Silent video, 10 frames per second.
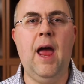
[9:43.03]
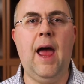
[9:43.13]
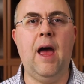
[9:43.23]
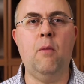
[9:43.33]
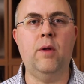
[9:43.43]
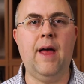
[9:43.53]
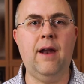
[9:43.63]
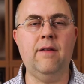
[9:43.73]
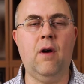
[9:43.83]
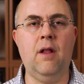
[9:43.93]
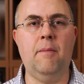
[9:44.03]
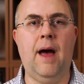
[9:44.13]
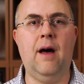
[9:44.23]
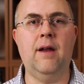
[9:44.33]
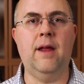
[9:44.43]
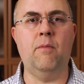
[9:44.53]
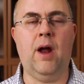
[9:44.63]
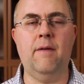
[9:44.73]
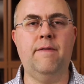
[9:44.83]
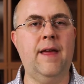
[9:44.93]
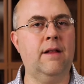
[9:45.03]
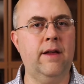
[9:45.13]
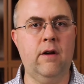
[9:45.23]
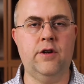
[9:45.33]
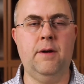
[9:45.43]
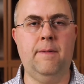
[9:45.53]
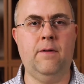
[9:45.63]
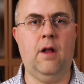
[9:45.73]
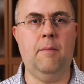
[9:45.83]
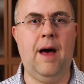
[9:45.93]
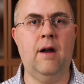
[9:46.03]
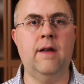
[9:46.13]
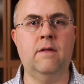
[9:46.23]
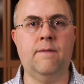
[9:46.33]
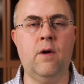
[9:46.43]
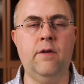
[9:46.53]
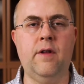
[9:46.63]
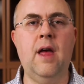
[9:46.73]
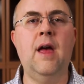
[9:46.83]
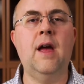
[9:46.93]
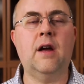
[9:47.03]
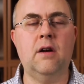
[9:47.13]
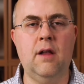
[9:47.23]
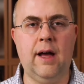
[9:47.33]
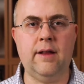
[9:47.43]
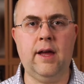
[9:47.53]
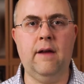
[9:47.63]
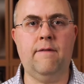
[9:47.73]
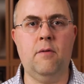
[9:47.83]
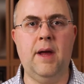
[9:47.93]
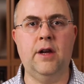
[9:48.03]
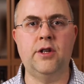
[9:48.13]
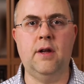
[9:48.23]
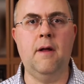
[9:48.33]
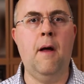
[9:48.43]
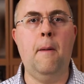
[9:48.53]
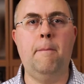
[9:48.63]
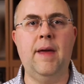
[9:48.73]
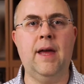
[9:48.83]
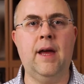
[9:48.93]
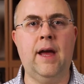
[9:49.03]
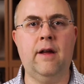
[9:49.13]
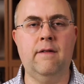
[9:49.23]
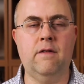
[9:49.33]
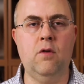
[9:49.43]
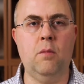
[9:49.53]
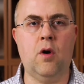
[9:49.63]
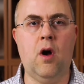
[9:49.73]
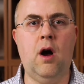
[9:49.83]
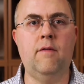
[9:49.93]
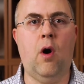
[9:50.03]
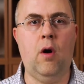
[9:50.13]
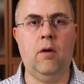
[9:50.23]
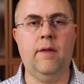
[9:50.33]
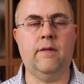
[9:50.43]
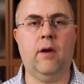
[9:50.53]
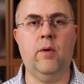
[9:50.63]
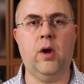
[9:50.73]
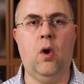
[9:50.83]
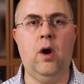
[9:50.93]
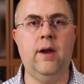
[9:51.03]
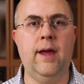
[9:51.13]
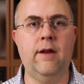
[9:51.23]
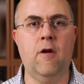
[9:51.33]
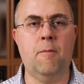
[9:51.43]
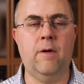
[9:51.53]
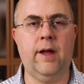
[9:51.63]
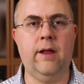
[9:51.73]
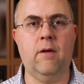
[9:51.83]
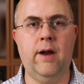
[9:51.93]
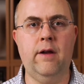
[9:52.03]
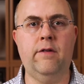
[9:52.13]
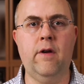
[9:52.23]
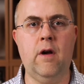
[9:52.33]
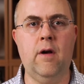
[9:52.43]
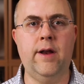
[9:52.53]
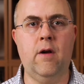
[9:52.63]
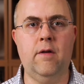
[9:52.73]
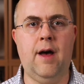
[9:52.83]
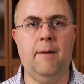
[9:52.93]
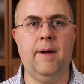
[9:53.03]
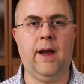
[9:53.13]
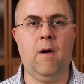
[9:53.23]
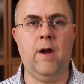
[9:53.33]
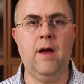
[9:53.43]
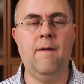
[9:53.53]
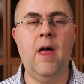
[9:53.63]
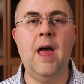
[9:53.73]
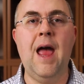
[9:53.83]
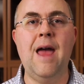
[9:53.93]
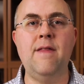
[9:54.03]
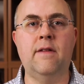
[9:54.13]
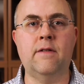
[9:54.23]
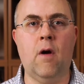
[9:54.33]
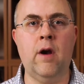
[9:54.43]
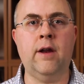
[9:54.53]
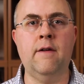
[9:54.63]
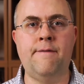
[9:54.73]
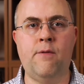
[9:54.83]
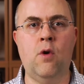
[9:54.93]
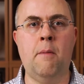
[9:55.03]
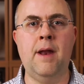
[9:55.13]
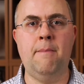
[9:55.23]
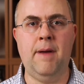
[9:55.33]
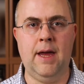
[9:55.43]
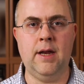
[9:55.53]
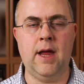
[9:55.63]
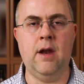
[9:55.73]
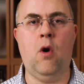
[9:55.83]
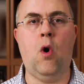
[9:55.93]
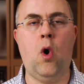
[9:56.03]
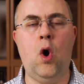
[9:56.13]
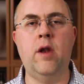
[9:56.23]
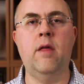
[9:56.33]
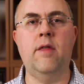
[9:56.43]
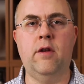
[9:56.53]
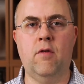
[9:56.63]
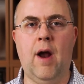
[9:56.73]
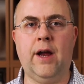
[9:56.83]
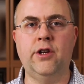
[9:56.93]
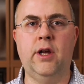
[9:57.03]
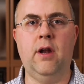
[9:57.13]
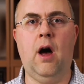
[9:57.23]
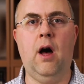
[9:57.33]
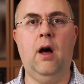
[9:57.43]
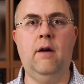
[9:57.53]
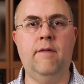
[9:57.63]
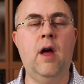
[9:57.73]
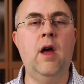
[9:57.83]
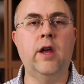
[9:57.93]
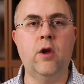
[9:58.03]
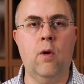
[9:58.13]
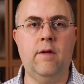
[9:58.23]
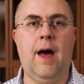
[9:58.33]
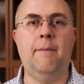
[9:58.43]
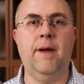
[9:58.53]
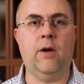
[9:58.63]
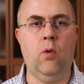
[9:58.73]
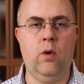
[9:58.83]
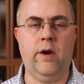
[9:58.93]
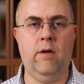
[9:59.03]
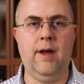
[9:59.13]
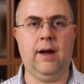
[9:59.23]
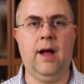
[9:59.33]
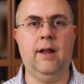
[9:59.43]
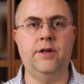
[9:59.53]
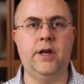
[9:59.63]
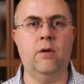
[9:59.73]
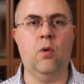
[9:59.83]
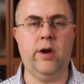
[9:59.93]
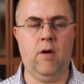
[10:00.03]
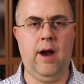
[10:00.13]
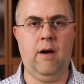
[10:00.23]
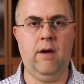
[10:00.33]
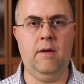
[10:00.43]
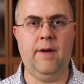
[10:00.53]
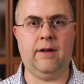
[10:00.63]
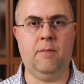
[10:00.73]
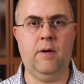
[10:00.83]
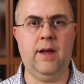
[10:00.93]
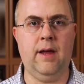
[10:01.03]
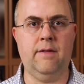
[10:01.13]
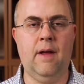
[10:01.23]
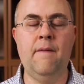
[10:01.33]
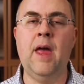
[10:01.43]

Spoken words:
And what that is all about, and what I think leadership is all about, is first collecting information, being a consumer of all that's going on in your particular industry or in your topic area, and then starting to form an opinion on the direction of your topic or your technology or your area of expertise.